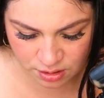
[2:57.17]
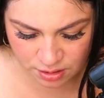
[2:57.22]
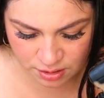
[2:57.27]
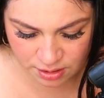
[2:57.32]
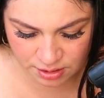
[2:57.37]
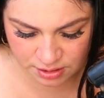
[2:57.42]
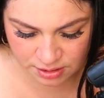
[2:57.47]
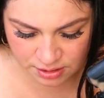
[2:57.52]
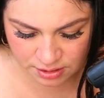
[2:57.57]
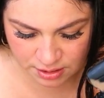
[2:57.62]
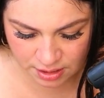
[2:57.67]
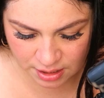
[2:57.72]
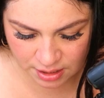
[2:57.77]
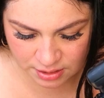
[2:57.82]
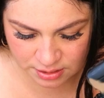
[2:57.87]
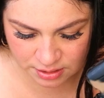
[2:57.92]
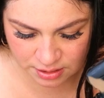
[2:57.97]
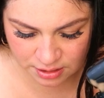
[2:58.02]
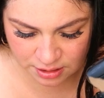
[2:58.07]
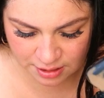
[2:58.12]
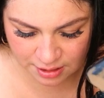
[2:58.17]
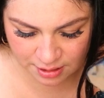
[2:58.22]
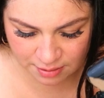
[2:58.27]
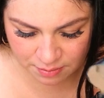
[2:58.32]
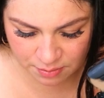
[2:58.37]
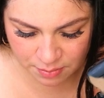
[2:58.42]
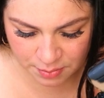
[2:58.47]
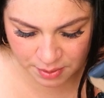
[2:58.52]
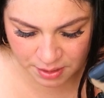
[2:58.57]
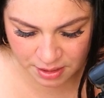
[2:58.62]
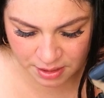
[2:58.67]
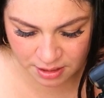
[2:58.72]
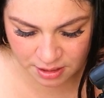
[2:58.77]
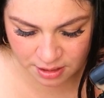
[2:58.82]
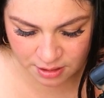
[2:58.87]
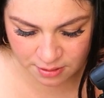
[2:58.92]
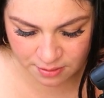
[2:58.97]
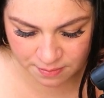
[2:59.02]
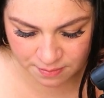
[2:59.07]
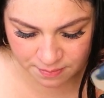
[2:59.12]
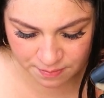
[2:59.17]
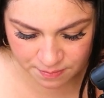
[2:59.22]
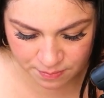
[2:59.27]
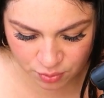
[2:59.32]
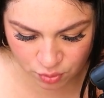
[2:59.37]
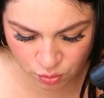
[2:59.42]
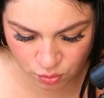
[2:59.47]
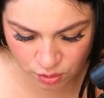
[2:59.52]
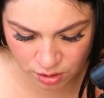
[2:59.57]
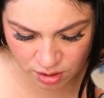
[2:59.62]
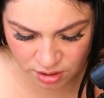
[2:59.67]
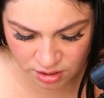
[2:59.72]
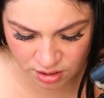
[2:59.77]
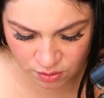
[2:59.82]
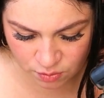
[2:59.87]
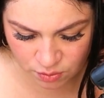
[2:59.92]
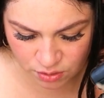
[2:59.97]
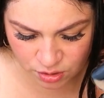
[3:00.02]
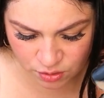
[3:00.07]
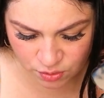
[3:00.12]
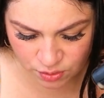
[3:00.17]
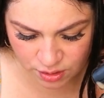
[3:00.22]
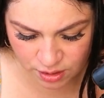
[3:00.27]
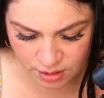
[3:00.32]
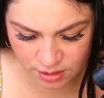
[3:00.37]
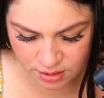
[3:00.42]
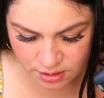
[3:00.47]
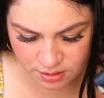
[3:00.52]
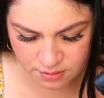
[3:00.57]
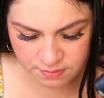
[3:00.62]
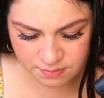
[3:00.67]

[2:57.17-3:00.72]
sides and that medium point that we created